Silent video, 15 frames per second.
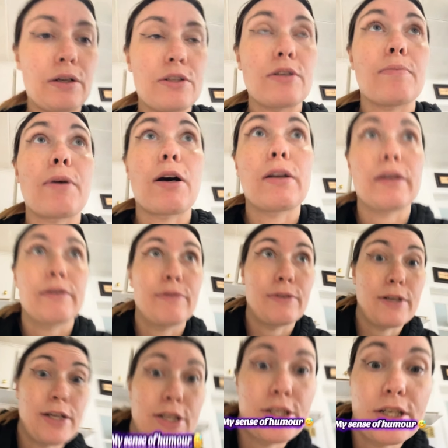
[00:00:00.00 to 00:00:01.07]
demonic
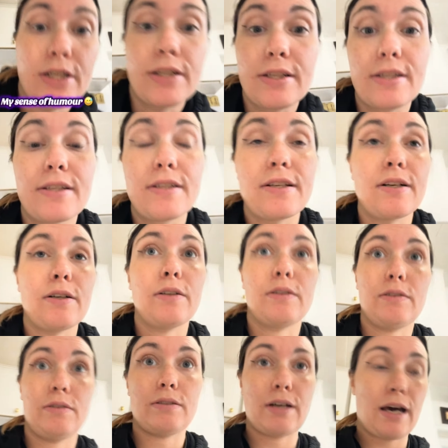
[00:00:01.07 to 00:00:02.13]
fridge is
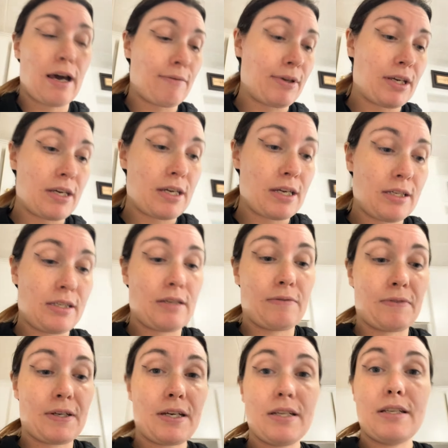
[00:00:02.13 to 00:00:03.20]
still having a hissy
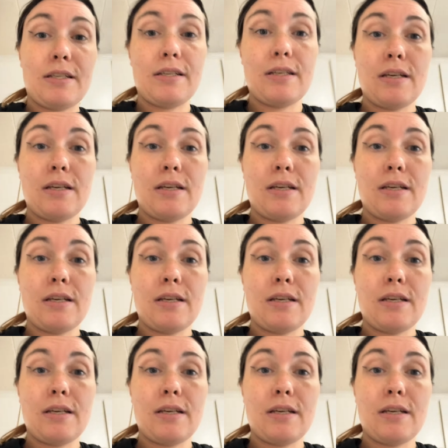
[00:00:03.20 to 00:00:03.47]
fit.